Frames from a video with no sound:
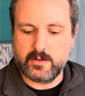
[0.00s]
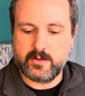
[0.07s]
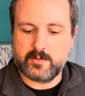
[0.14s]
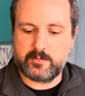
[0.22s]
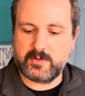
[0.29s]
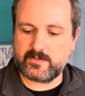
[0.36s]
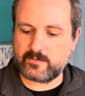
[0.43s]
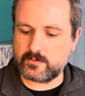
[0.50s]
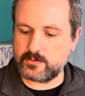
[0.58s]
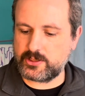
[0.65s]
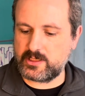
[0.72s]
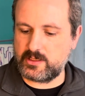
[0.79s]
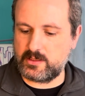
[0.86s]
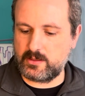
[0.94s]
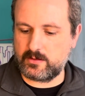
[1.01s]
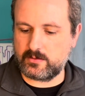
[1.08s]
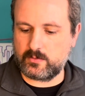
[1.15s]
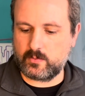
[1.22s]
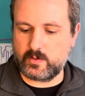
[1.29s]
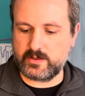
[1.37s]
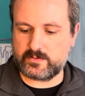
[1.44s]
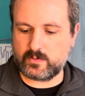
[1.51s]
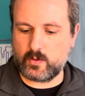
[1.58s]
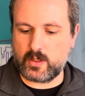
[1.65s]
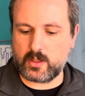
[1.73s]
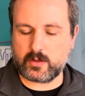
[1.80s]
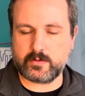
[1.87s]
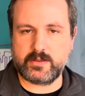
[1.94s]
Mr. G went to
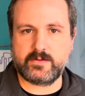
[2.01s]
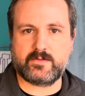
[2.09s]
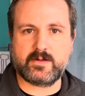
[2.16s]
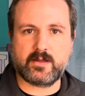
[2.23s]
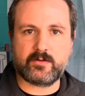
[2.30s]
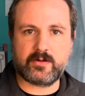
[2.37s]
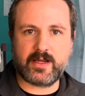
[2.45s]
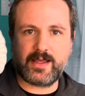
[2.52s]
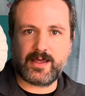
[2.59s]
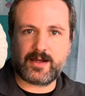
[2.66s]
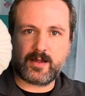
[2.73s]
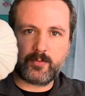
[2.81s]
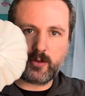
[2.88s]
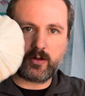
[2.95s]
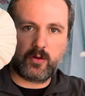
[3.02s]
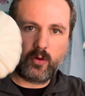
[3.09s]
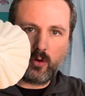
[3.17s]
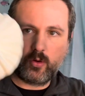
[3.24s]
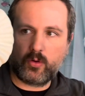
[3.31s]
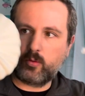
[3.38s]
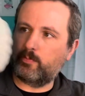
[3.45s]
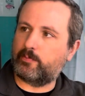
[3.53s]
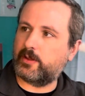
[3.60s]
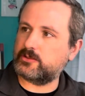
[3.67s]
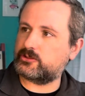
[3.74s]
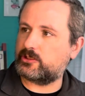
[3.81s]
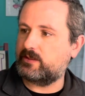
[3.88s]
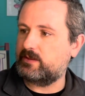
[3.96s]
Walgreens the other day and I bought a whole
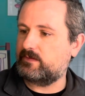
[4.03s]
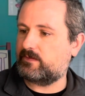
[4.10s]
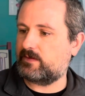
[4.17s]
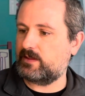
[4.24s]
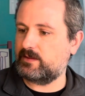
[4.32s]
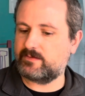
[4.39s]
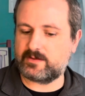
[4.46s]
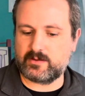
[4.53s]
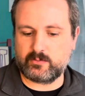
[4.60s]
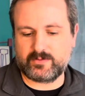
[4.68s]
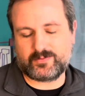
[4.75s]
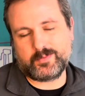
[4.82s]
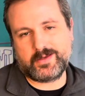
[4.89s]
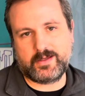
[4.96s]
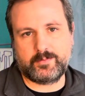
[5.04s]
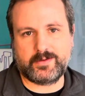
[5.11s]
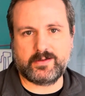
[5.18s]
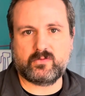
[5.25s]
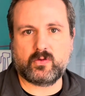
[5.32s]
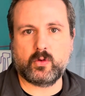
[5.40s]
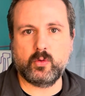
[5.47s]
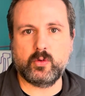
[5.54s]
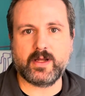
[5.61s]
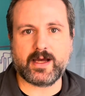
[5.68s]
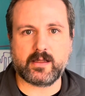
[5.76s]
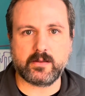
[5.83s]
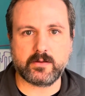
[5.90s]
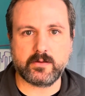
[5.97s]
bunch of these things and it was maybe
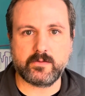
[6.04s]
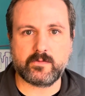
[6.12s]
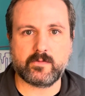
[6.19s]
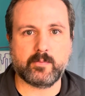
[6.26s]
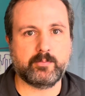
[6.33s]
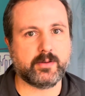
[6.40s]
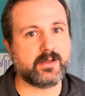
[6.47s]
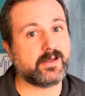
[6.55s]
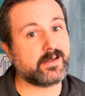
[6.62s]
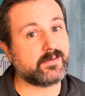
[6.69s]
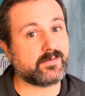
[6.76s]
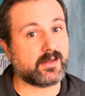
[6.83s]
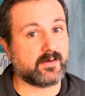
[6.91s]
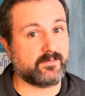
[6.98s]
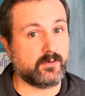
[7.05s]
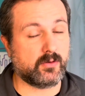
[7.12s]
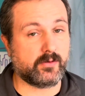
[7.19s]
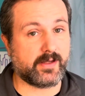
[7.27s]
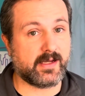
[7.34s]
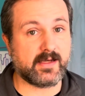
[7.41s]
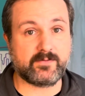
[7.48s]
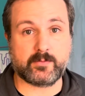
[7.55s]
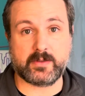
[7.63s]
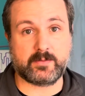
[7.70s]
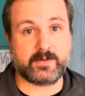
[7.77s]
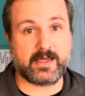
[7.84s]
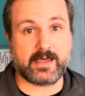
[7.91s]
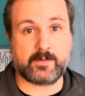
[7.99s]
$2. But like I said, if you don't have them,
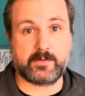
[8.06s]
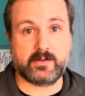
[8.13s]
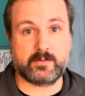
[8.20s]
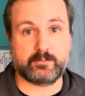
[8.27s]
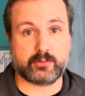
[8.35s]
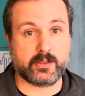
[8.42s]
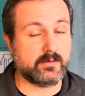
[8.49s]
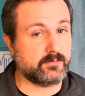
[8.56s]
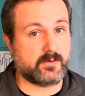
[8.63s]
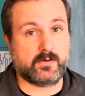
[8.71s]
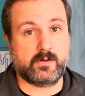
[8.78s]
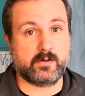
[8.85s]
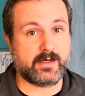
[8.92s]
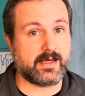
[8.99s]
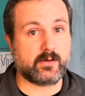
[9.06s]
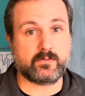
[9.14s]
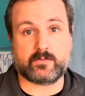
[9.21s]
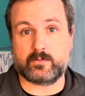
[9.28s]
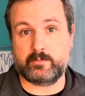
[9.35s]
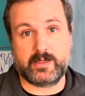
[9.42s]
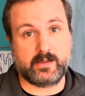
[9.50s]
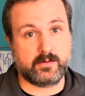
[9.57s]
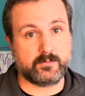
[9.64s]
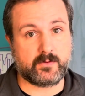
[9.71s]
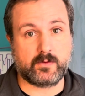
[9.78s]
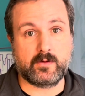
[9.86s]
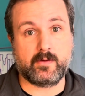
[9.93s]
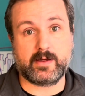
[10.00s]
I'd be happy to bring them to your house or mail them
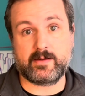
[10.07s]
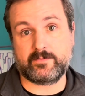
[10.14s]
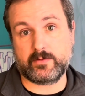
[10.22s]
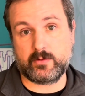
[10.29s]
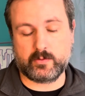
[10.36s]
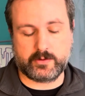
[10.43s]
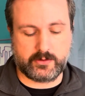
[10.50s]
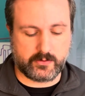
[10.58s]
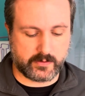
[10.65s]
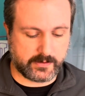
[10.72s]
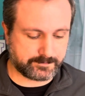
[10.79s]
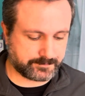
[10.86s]
to you, however you wanna do it.